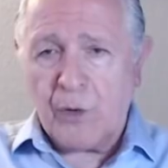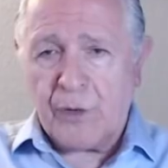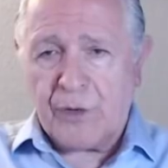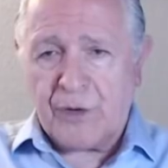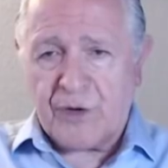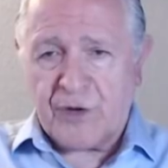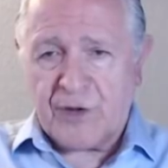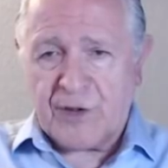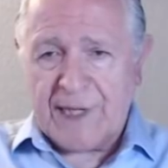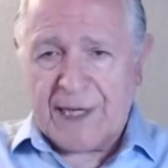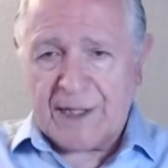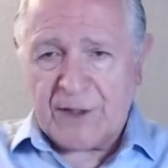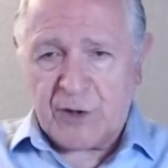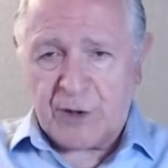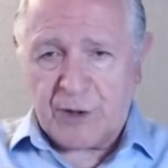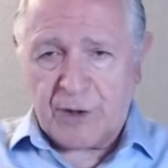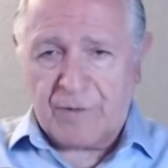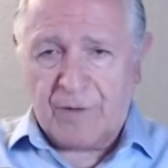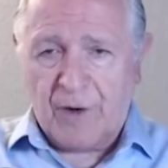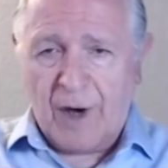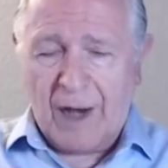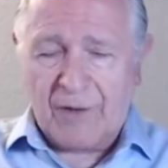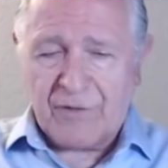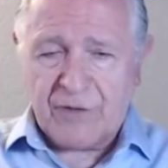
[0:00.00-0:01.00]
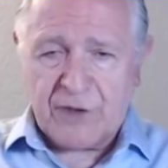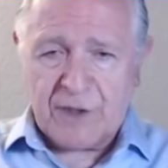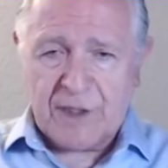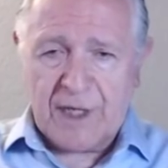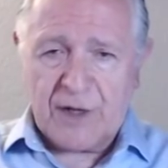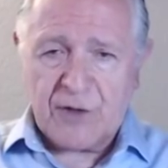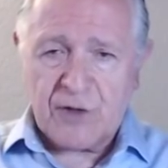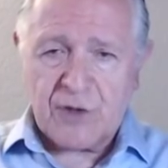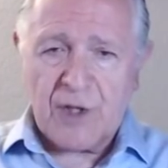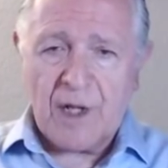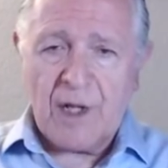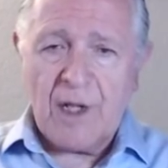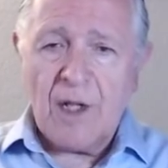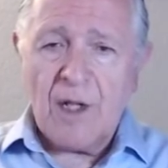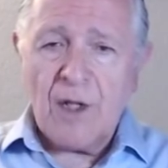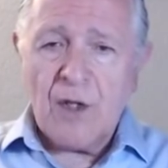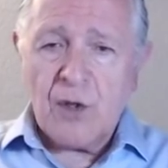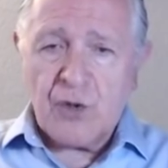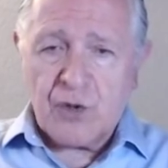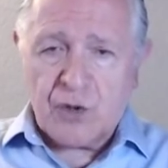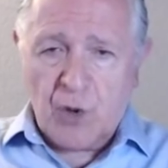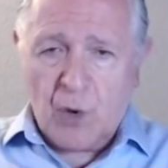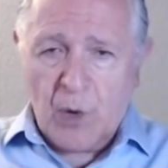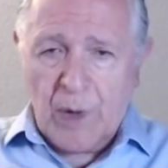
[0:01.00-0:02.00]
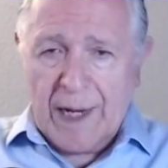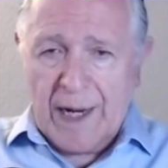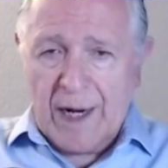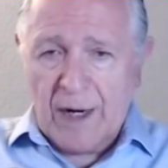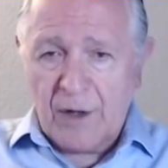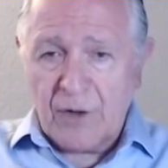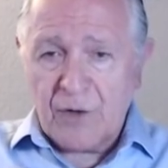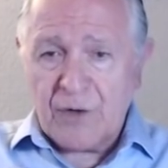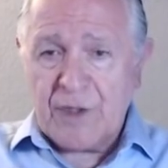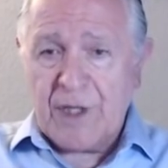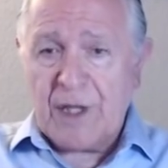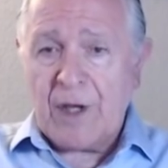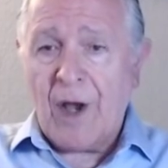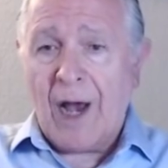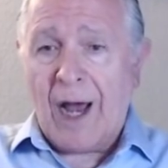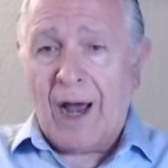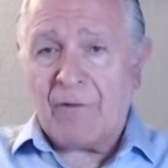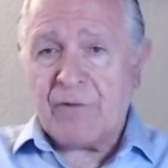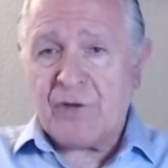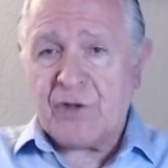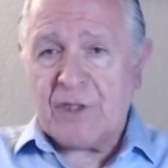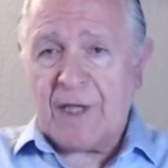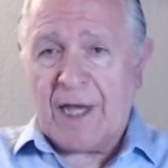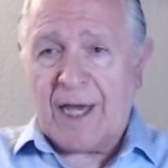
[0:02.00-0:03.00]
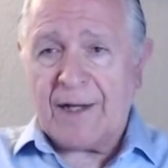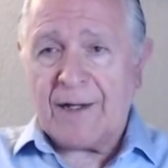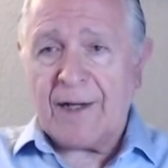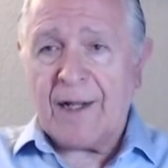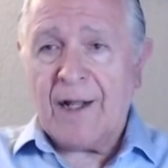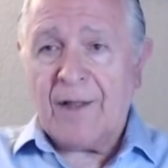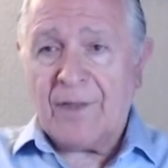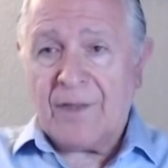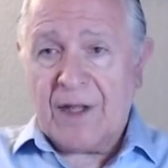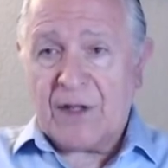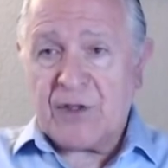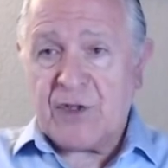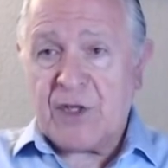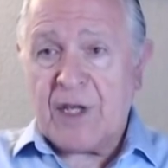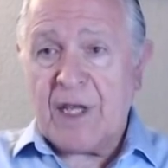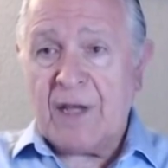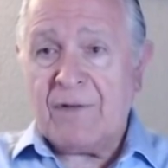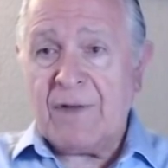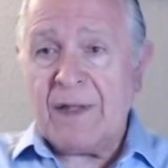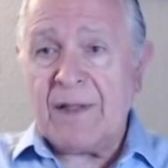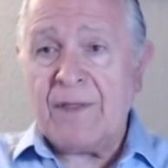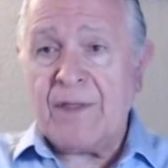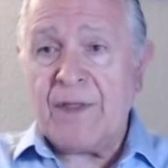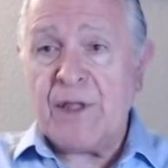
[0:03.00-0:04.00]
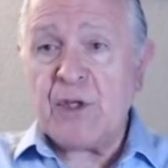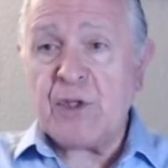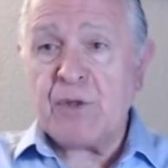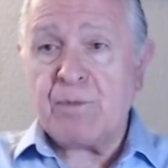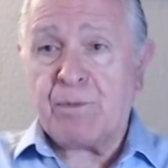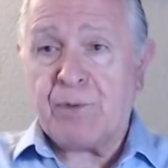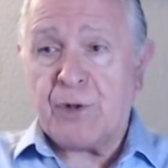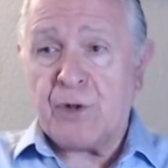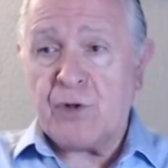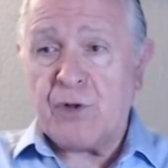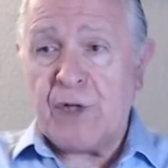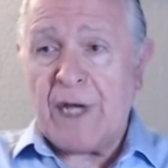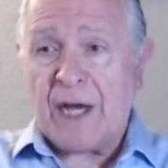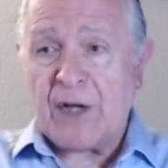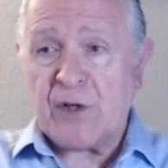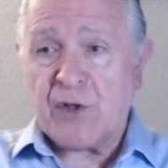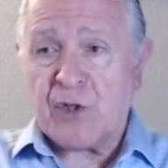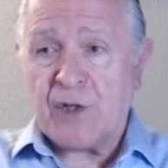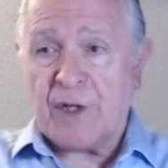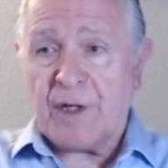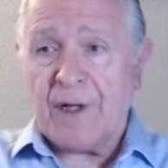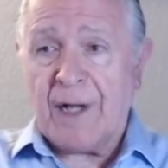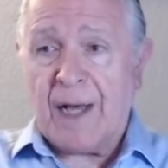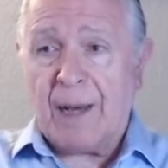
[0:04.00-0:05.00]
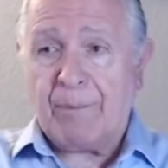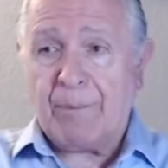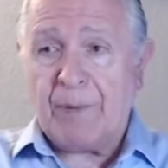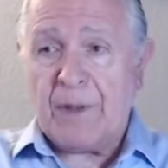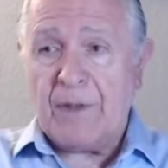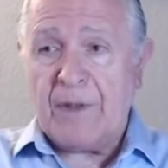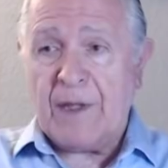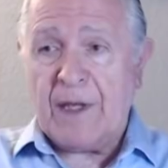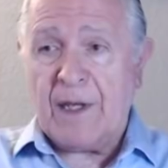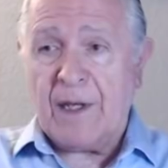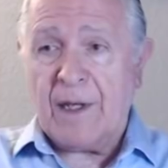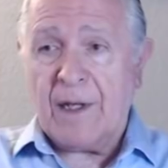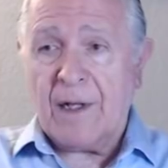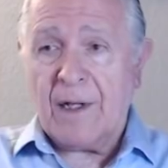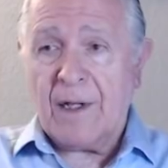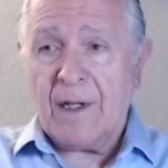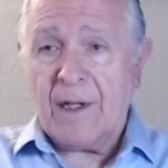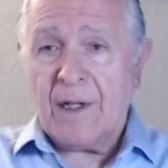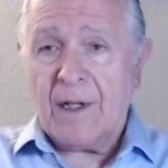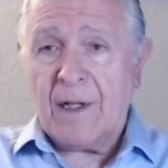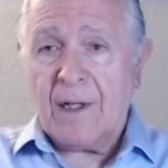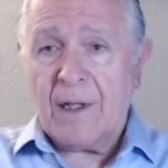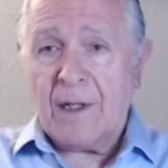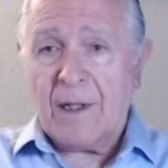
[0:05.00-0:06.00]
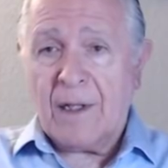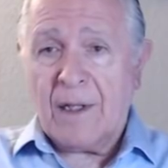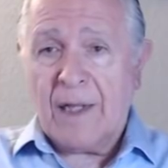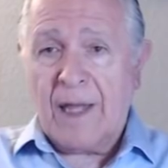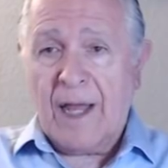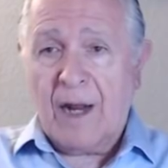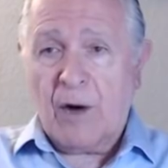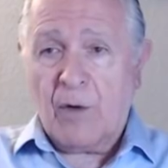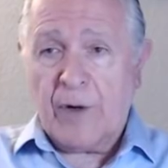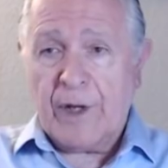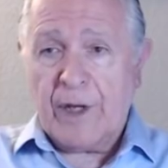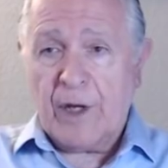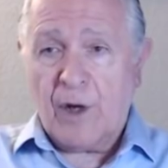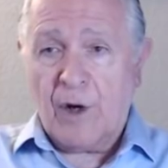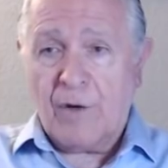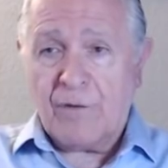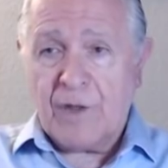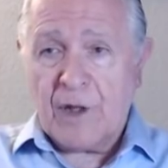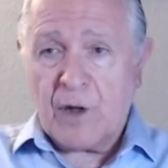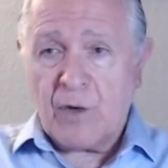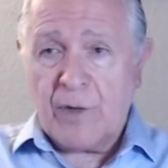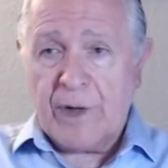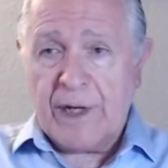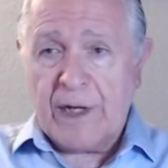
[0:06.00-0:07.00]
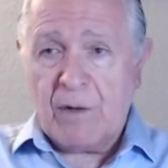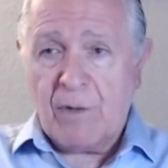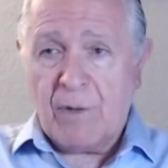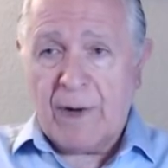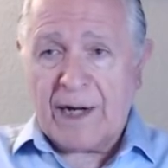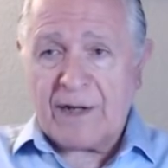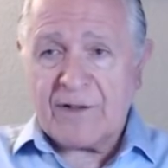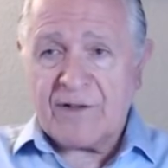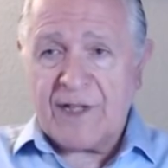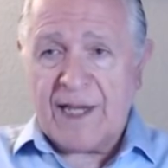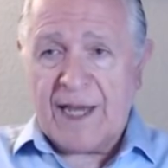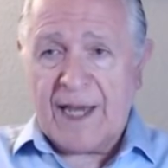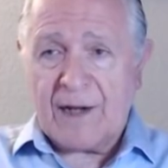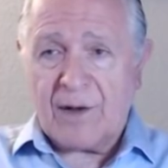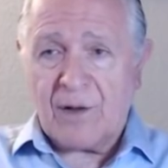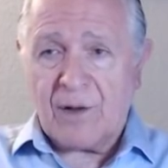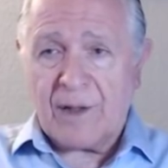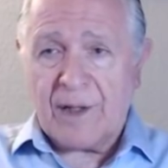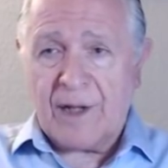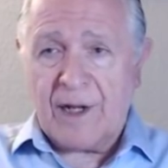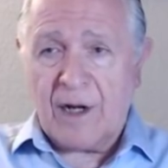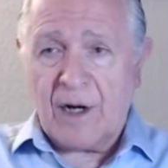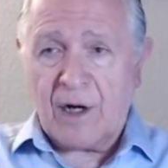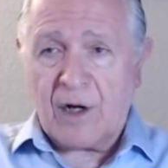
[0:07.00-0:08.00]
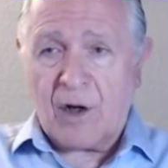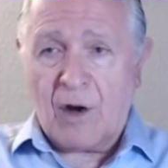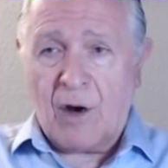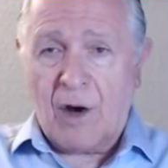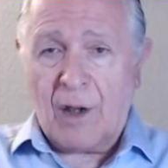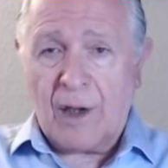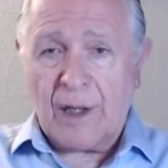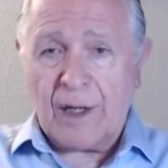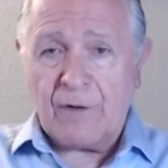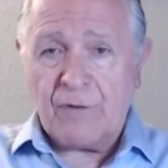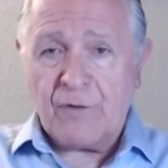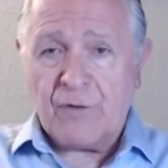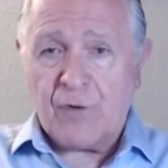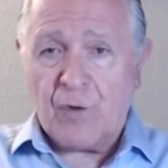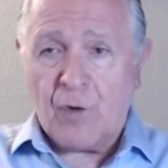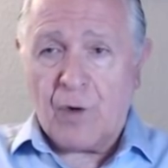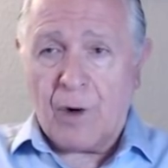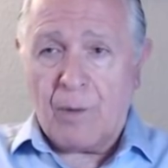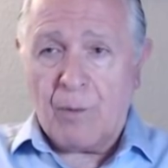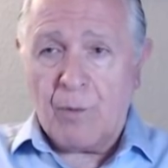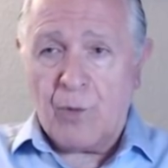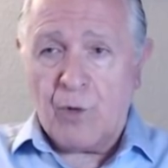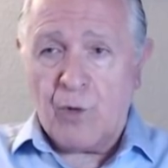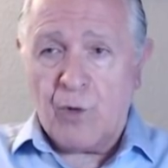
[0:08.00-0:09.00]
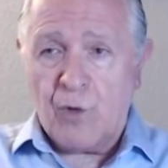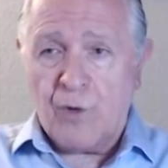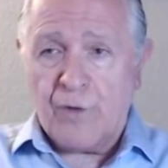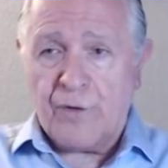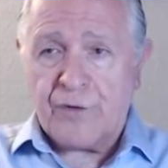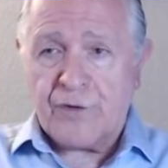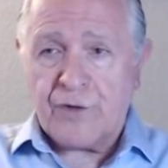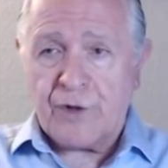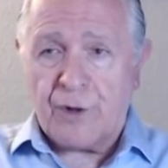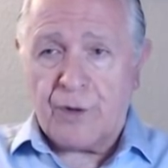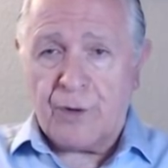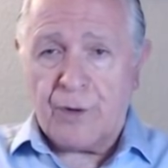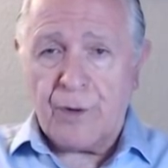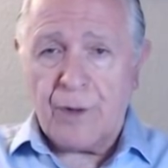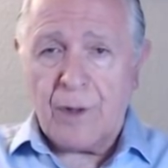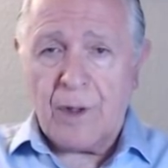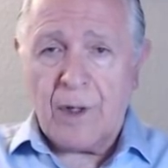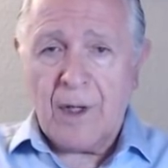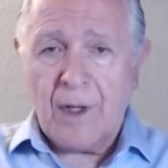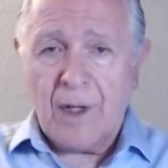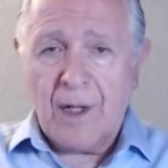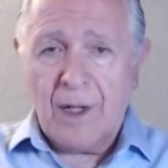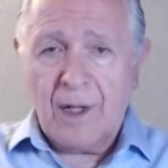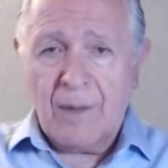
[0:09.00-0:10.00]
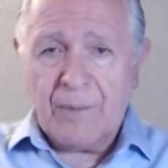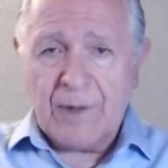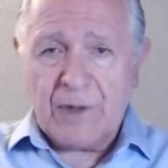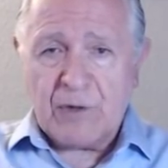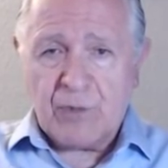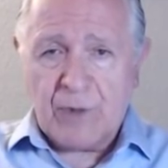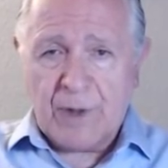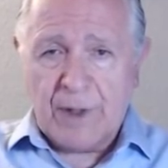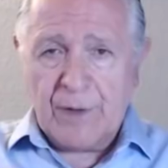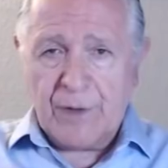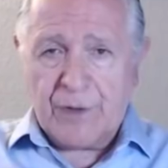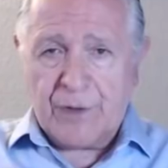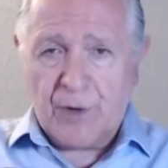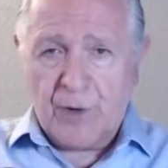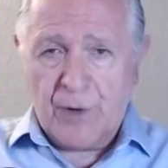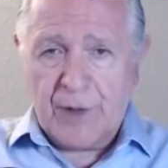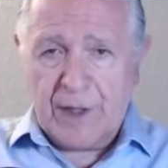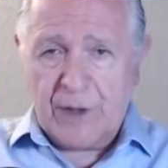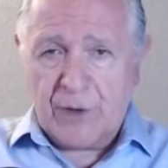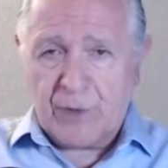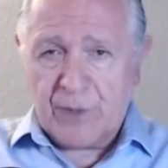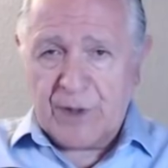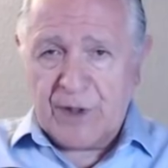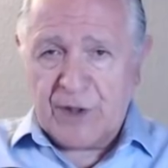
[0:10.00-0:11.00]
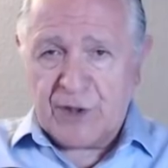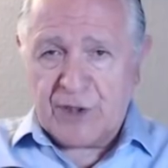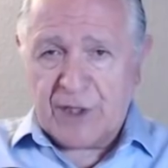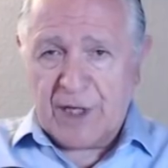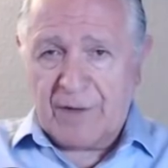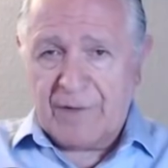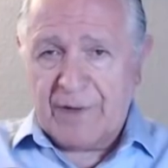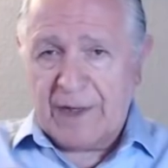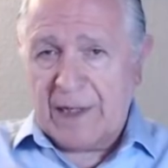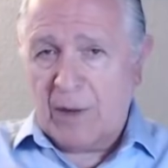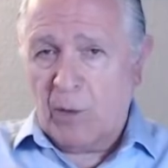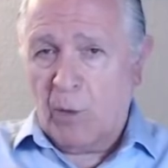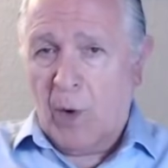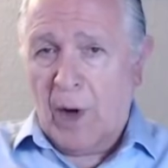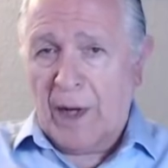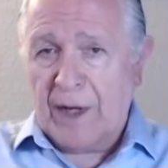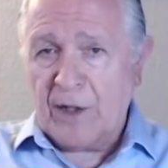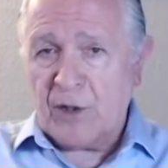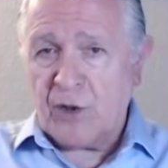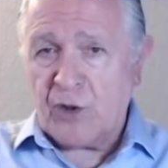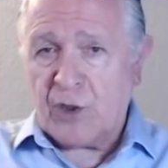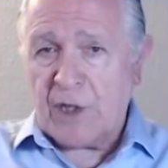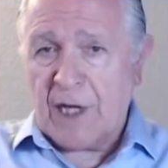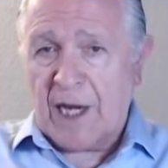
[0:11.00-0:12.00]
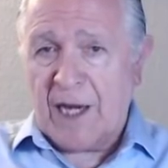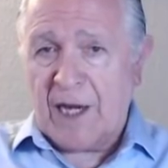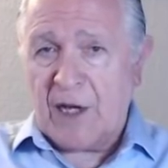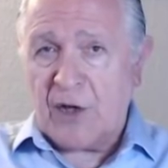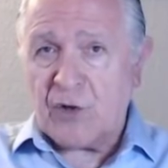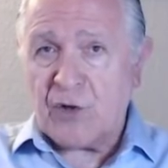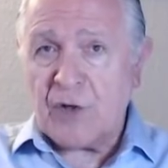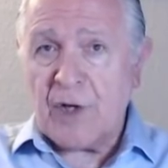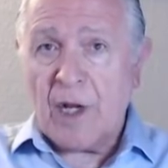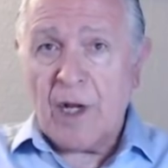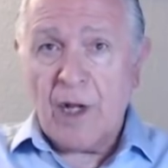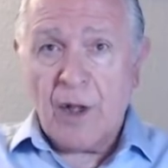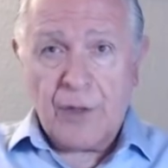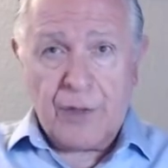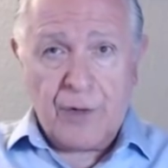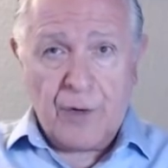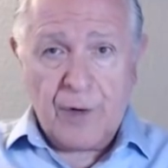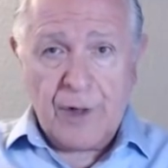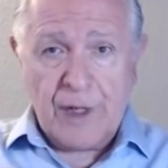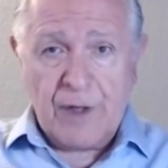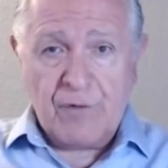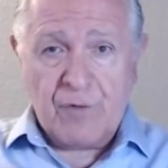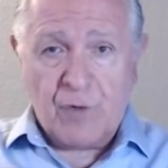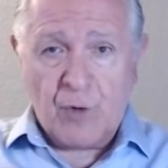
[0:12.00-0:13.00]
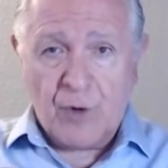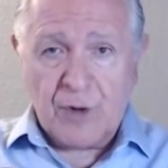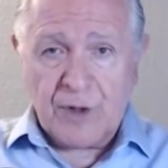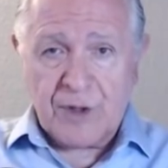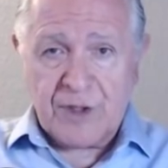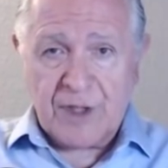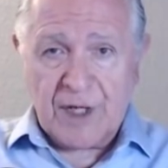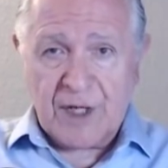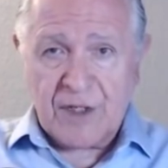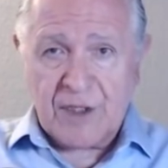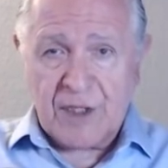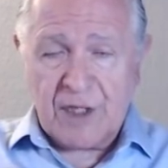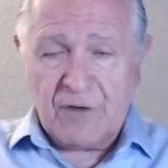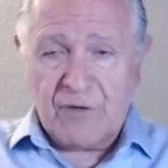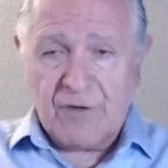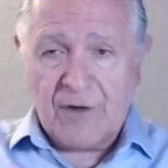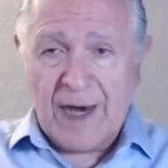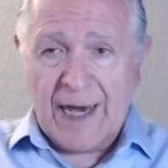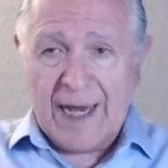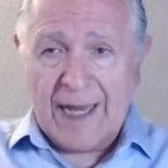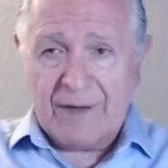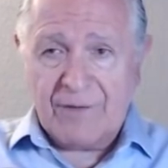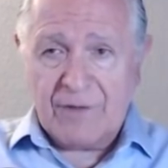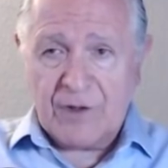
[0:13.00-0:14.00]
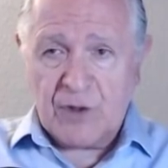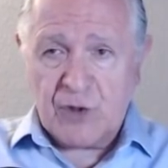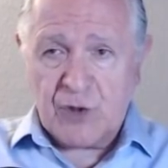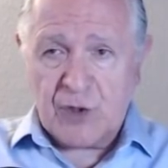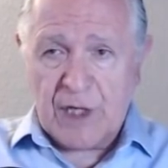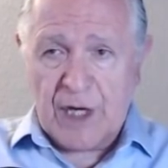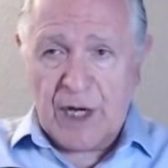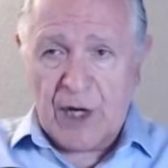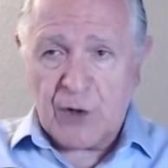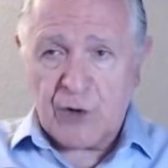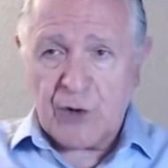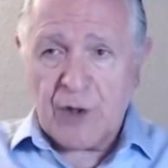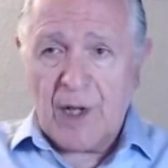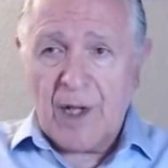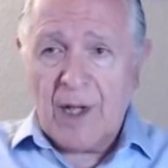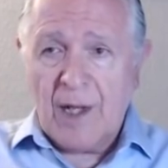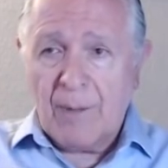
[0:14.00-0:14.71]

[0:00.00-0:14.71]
sets of offsets. So here's the offset that's giving this projection up in the area of the green rectangle here, calling for a move to between 3371 and change, 3465 and change.